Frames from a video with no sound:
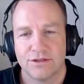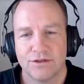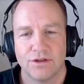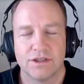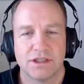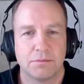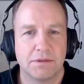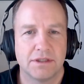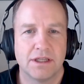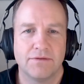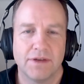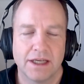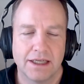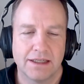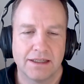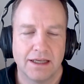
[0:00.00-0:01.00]
so there's a
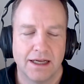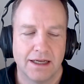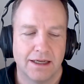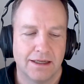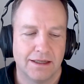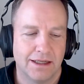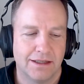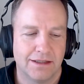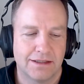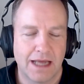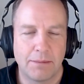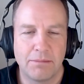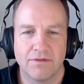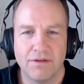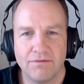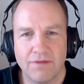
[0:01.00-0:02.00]
specific
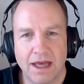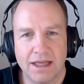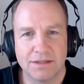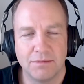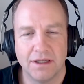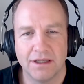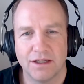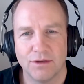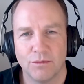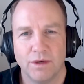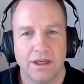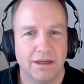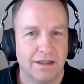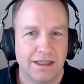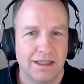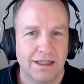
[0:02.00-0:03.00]
type of investment that
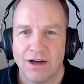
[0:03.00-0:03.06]
we